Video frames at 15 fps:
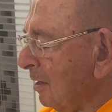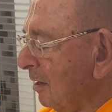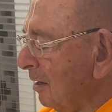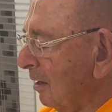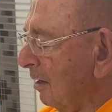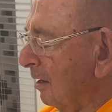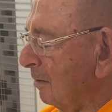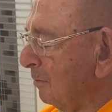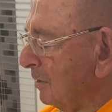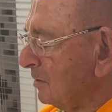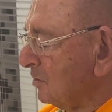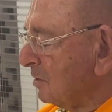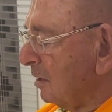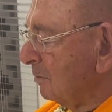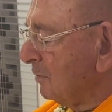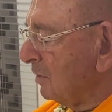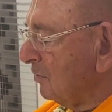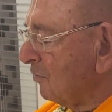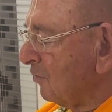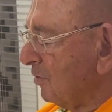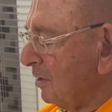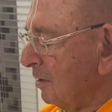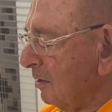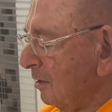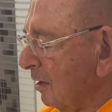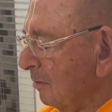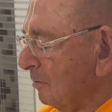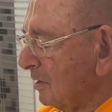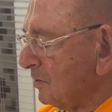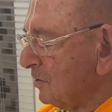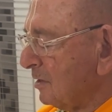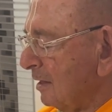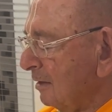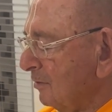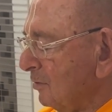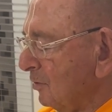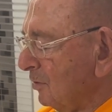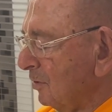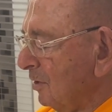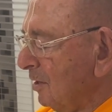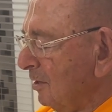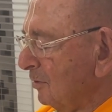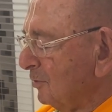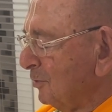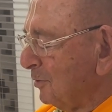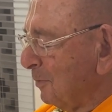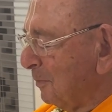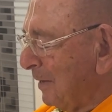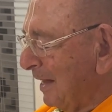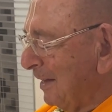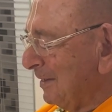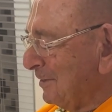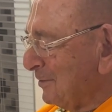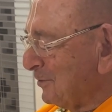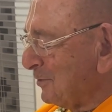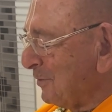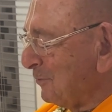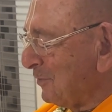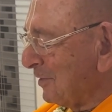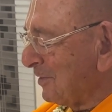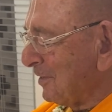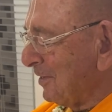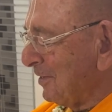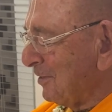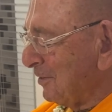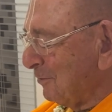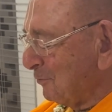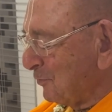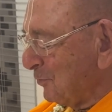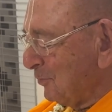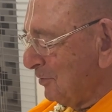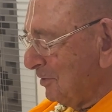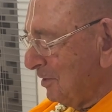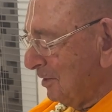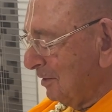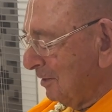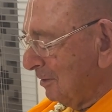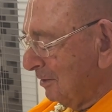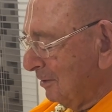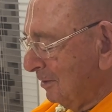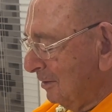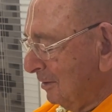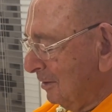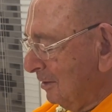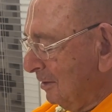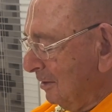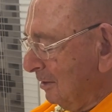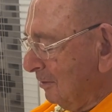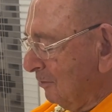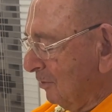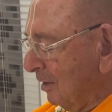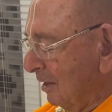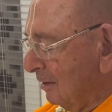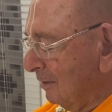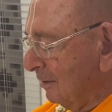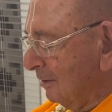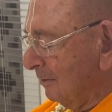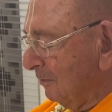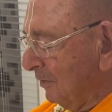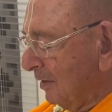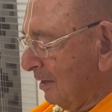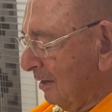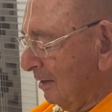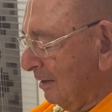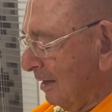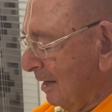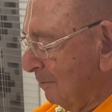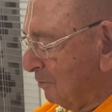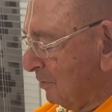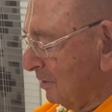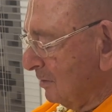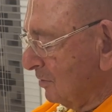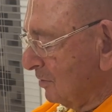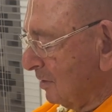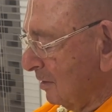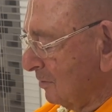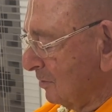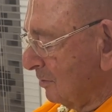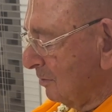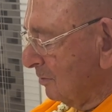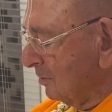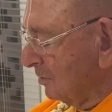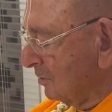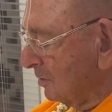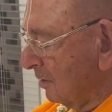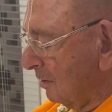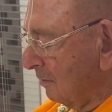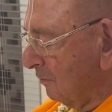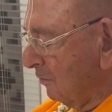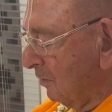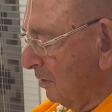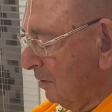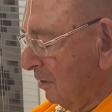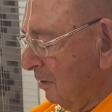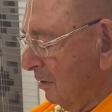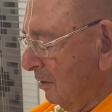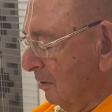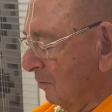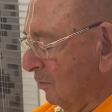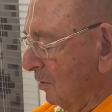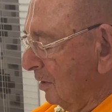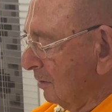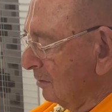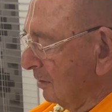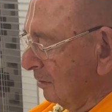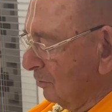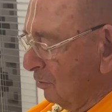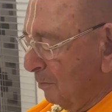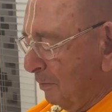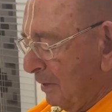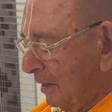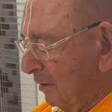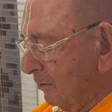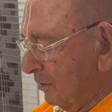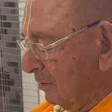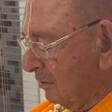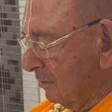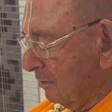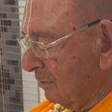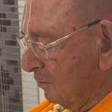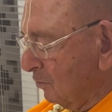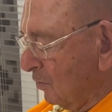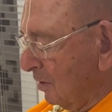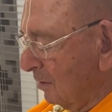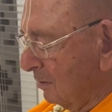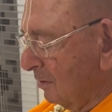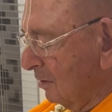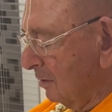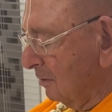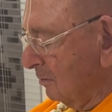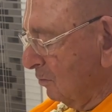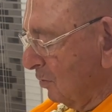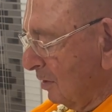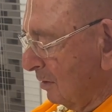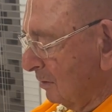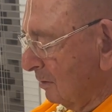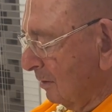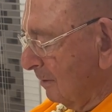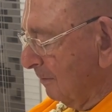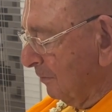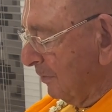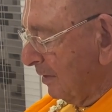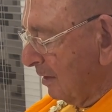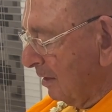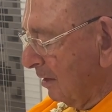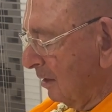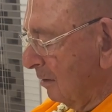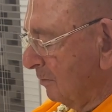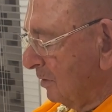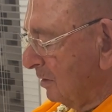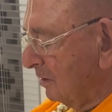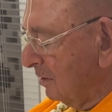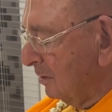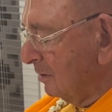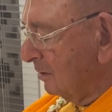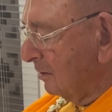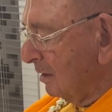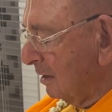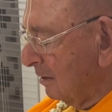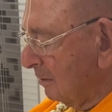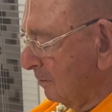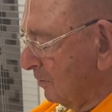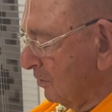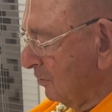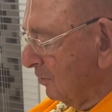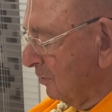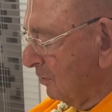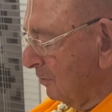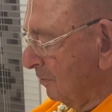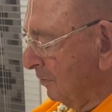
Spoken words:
I, by some intrigue, I must send her to the palace of the king of Kundina. Radha unhappily says to herself, well done, O parrot, well done, well done. I am indeed indebted to you.